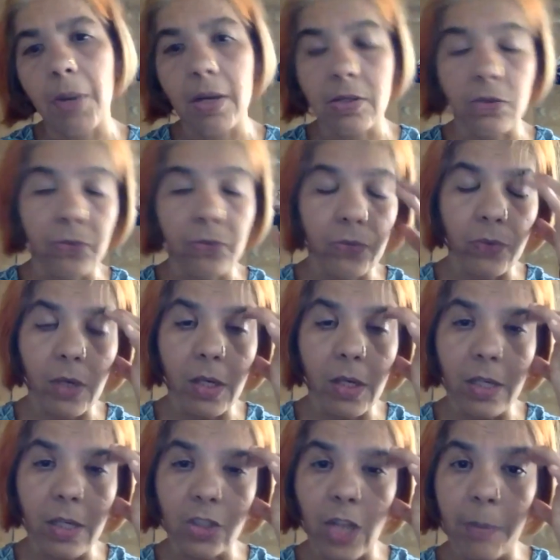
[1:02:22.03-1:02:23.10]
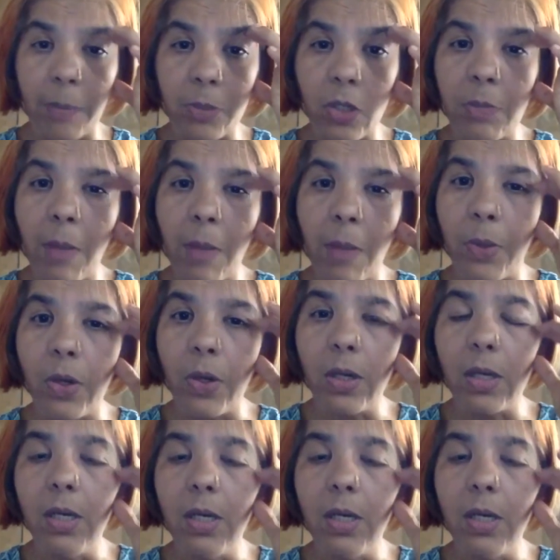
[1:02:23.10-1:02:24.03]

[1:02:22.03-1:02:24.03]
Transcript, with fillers: part of uh, a chapter in my book,